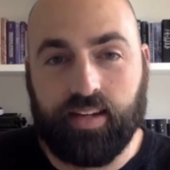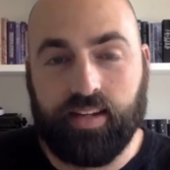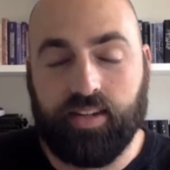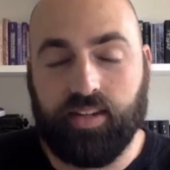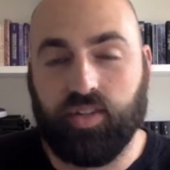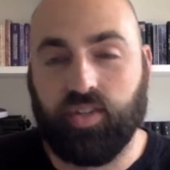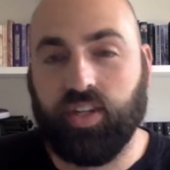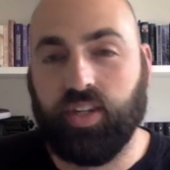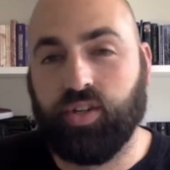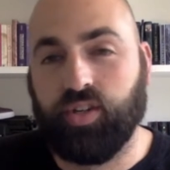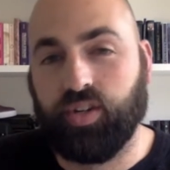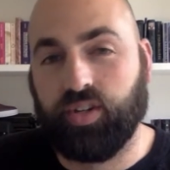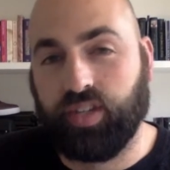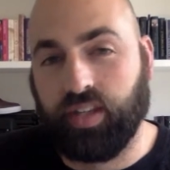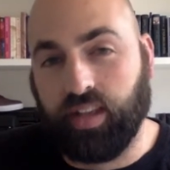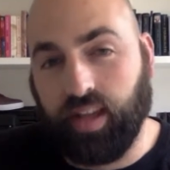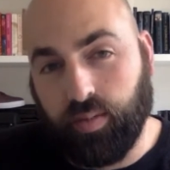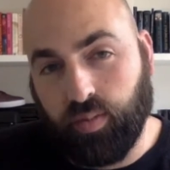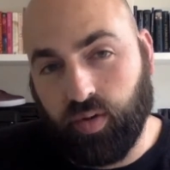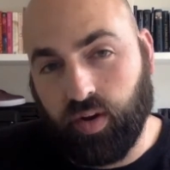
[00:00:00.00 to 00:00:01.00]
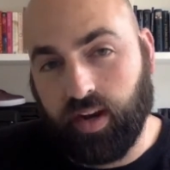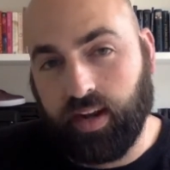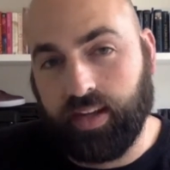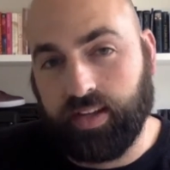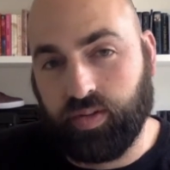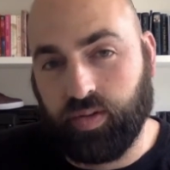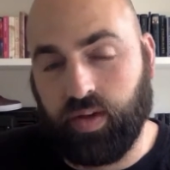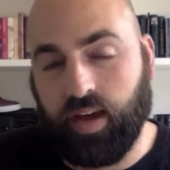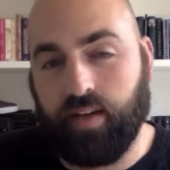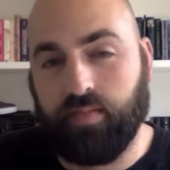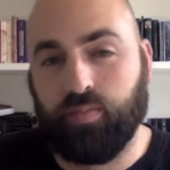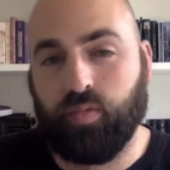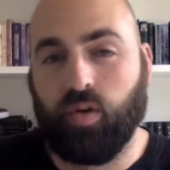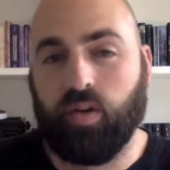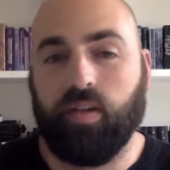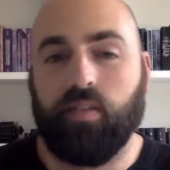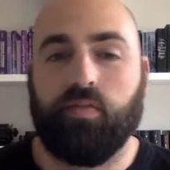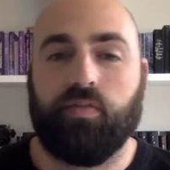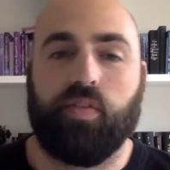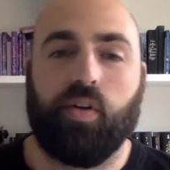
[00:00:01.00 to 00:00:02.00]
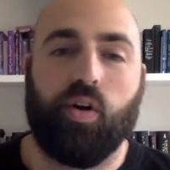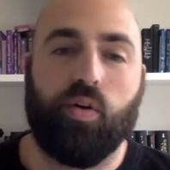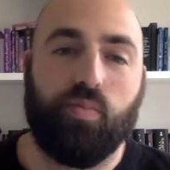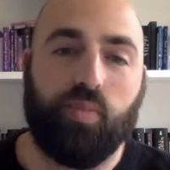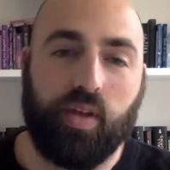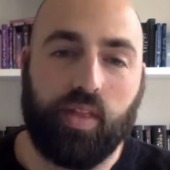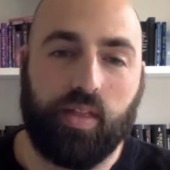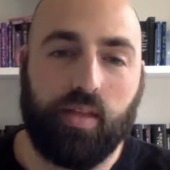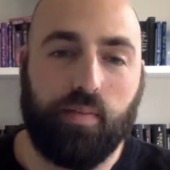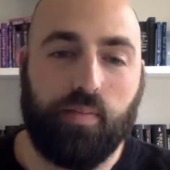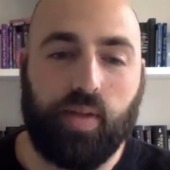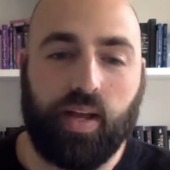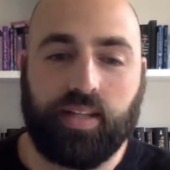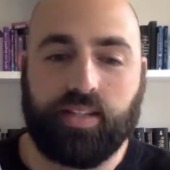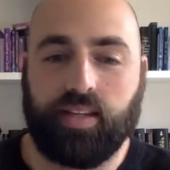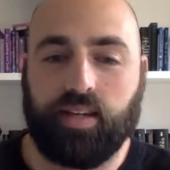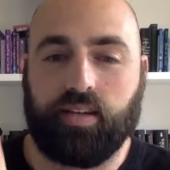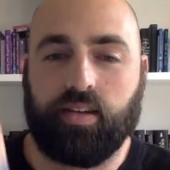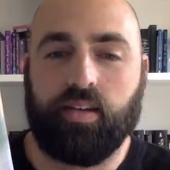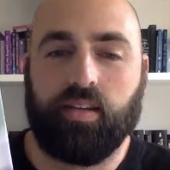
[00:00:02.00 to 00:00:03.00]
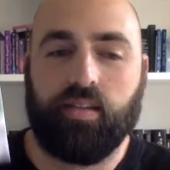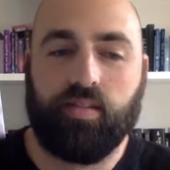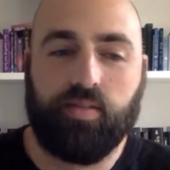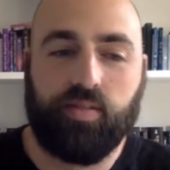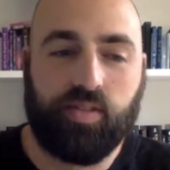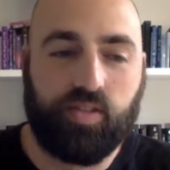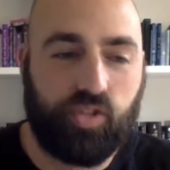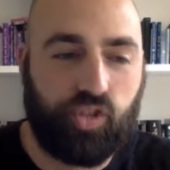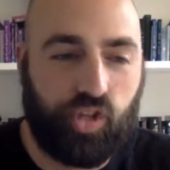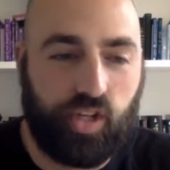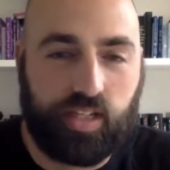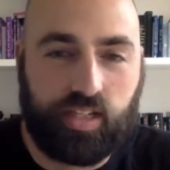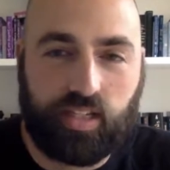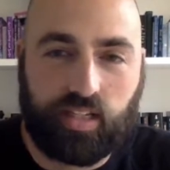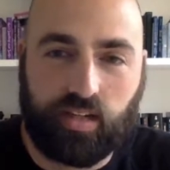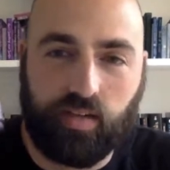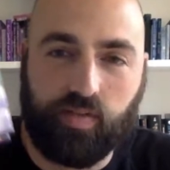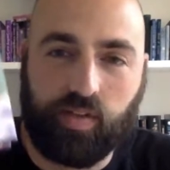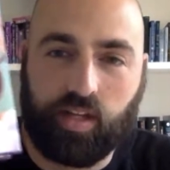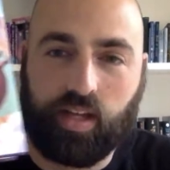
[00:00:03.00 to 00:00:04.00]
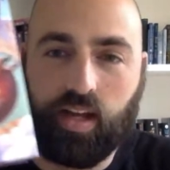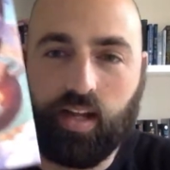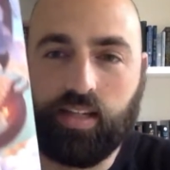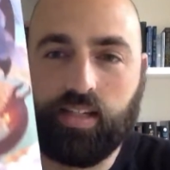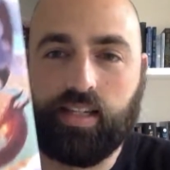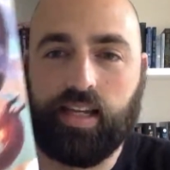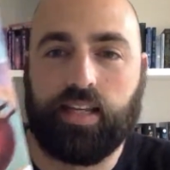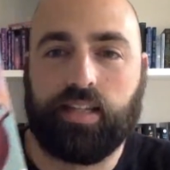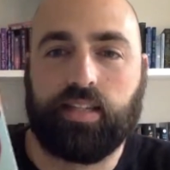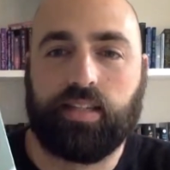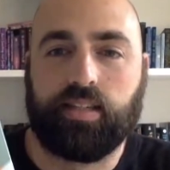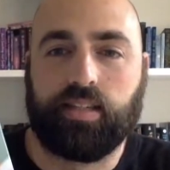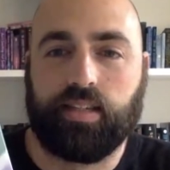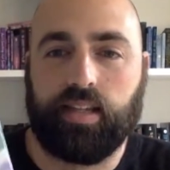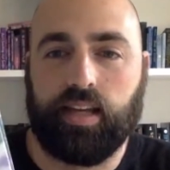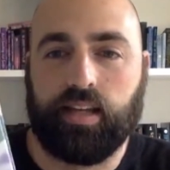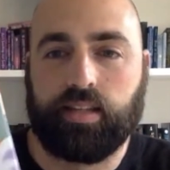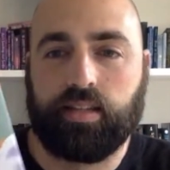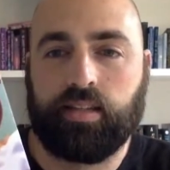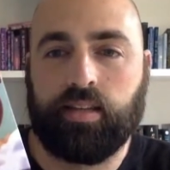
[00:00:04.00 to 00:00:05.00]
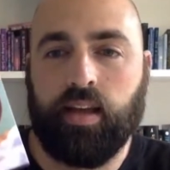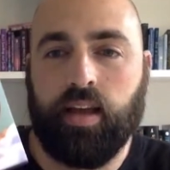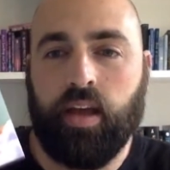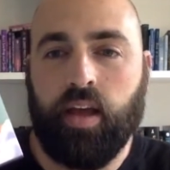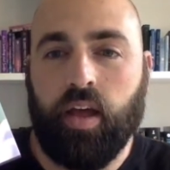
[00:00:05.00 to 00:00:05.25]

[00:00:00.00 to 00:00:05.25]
Your teachers and librarians will have more info, but the basic gist of the contest is this.